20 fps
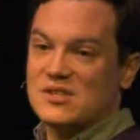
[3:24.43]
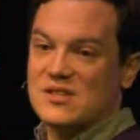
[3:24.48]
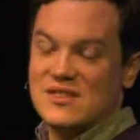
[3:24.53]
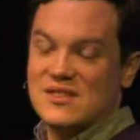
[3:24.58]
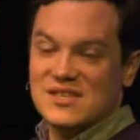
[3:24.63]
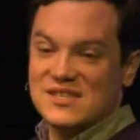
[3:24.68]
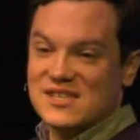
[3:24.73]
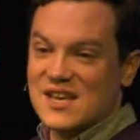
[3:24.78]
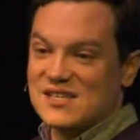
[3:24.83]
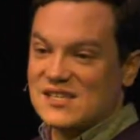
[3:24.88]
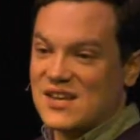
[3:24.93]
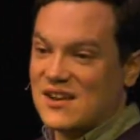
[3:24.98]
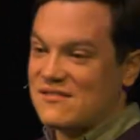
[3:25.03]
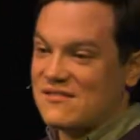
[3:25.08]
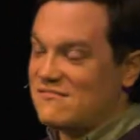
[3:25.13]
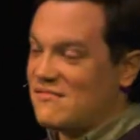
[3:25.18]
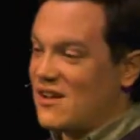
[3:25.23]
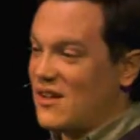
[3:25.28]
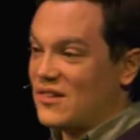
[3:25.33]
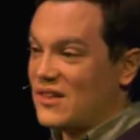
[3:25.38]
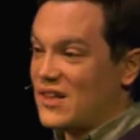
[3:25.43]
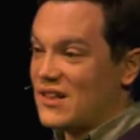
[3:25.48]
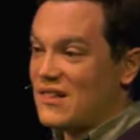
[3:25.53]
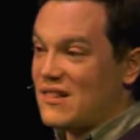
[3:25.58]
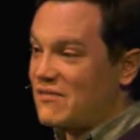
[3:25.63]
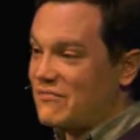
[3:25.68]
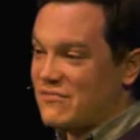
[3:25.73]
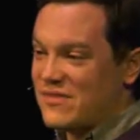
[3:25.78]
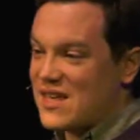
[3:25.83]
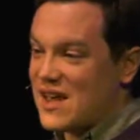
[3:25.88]
This isn't a little
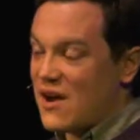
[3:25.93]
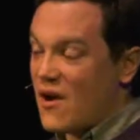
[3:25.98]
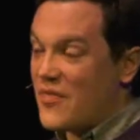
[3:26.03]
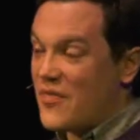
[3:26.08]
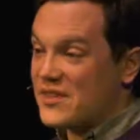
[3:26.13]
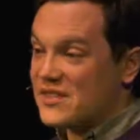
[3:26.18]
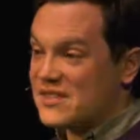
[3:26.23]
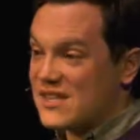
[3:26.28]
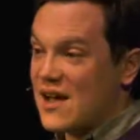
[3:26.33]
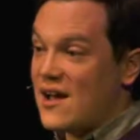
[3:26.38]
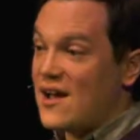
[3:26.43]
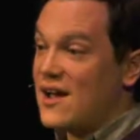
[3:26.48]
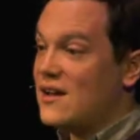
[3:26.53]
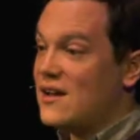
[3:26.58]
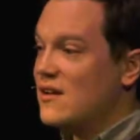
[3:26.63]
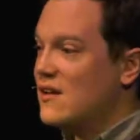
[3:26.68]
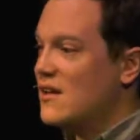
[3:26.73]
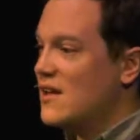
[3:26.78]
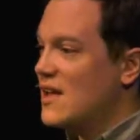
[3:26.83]
thing on the side.